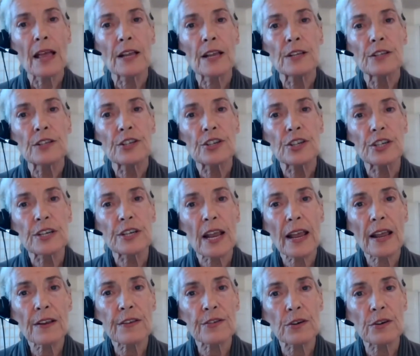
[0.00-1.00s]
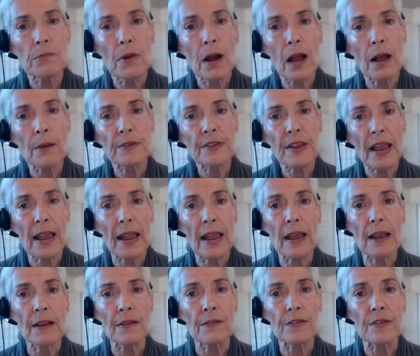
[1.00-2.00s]
She takes her mom's
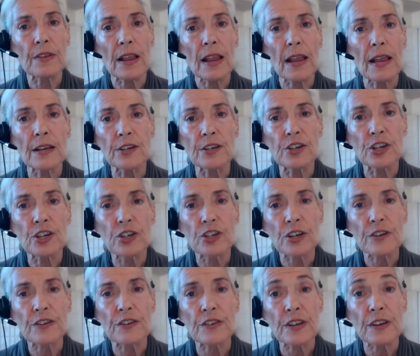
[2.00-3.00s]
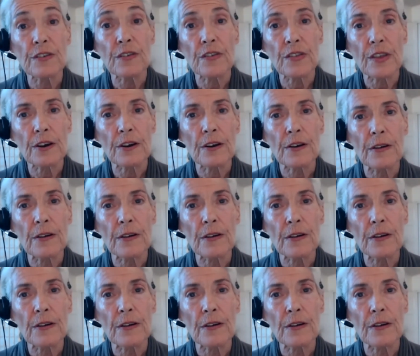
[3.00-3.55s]
hands and she just sits there.